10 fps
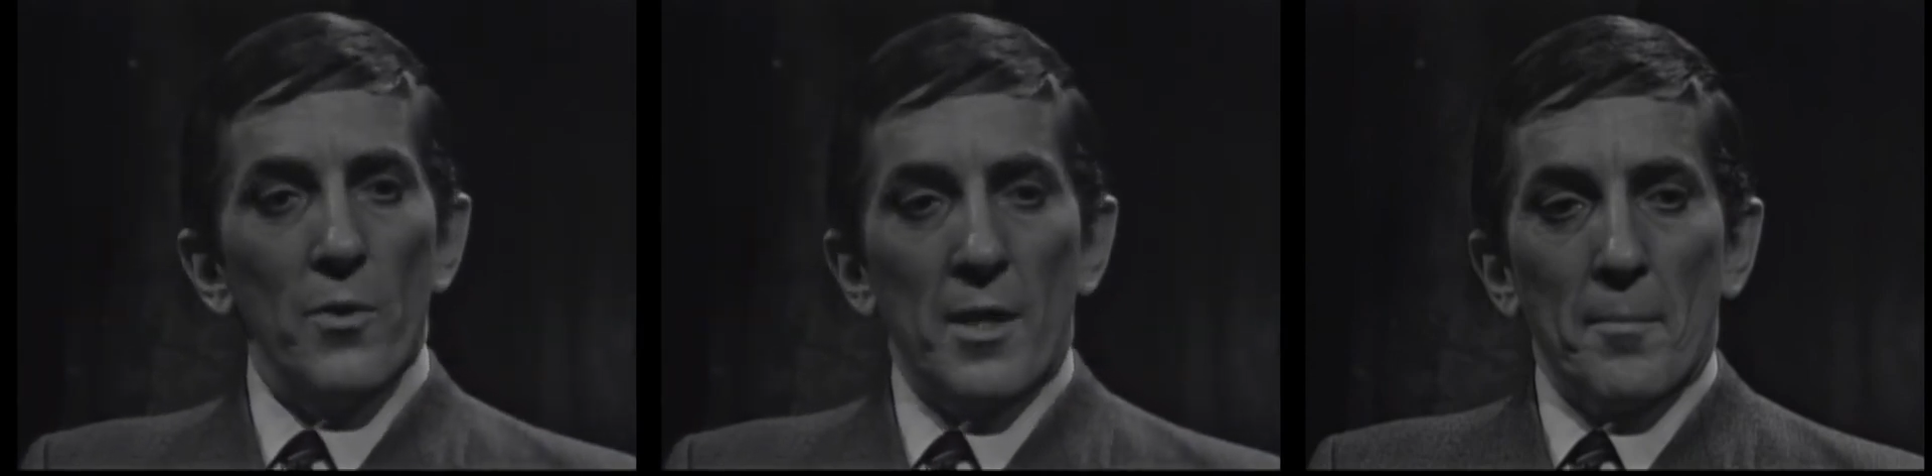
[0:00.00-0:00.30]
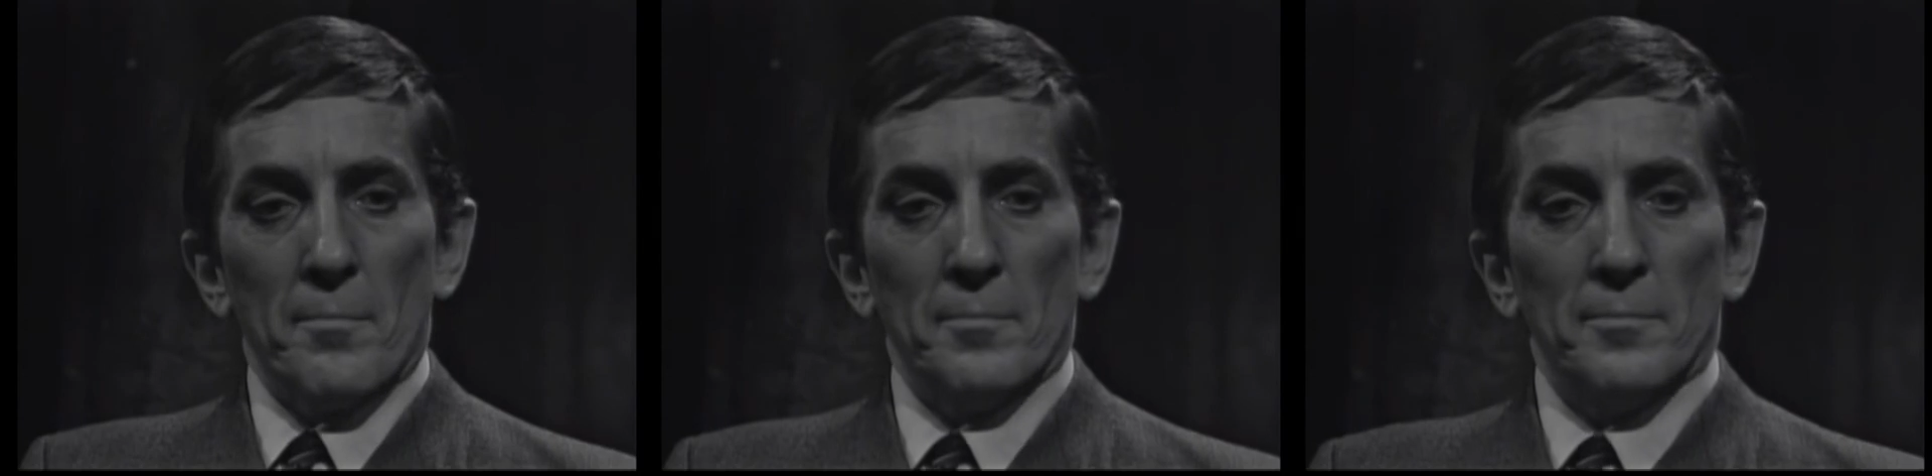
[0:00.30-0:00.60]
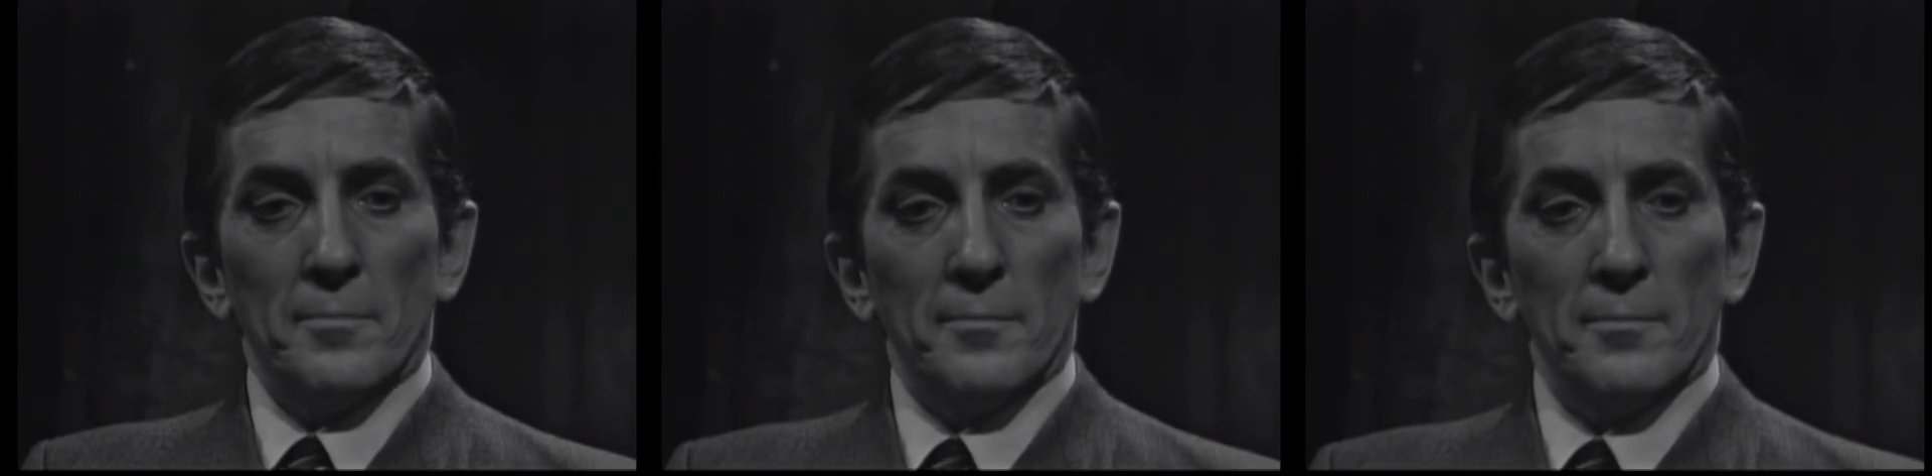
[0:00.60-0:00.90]
being
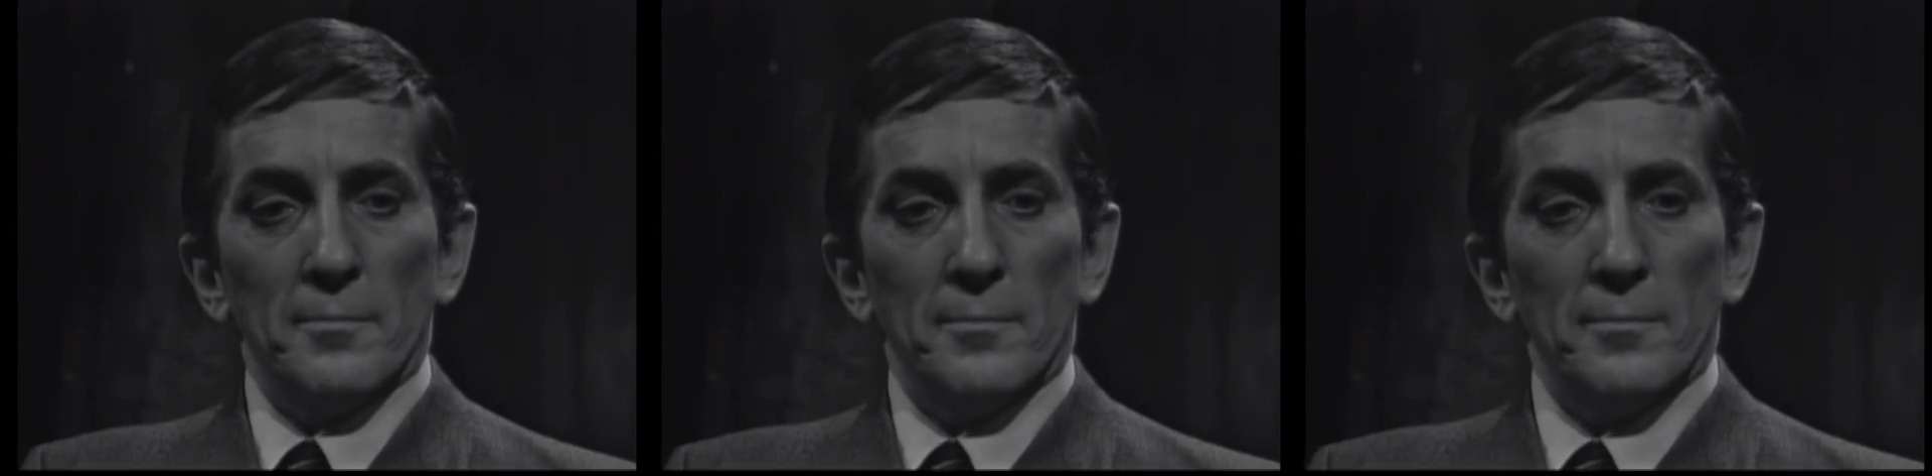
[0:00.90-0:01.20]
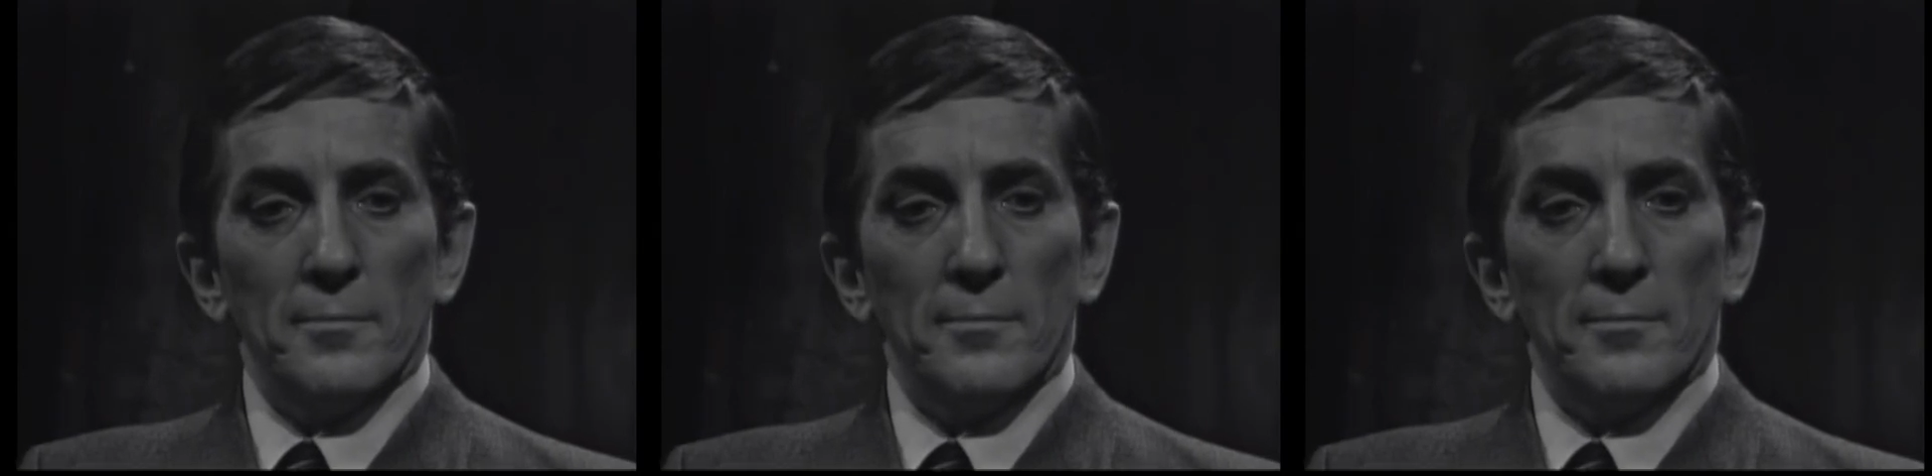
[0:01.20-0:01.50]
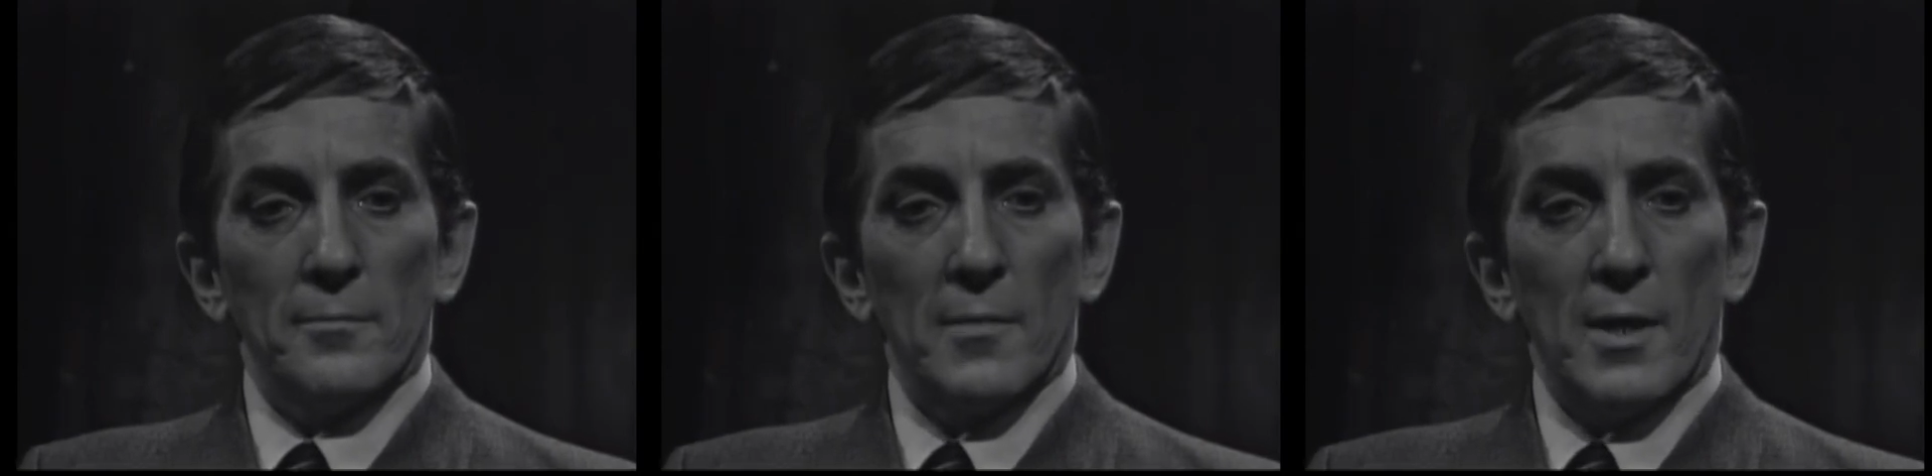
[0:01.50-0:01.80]
eternally
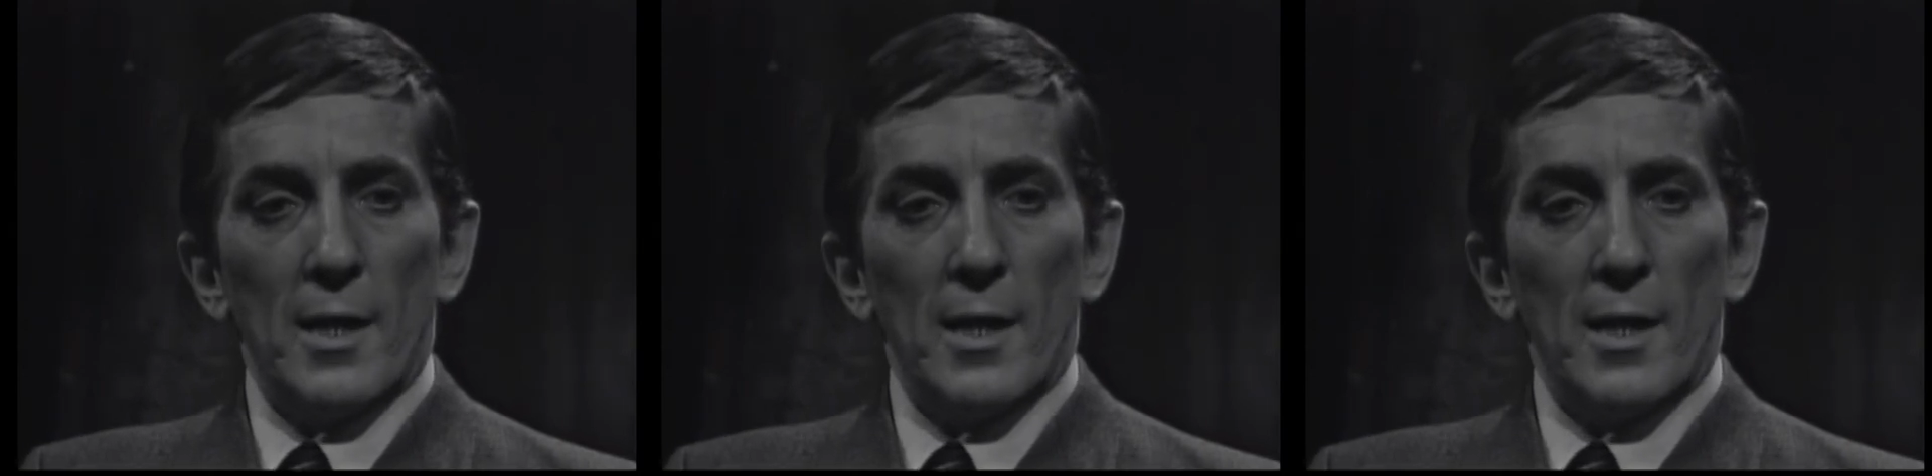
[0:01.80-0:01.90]
damned.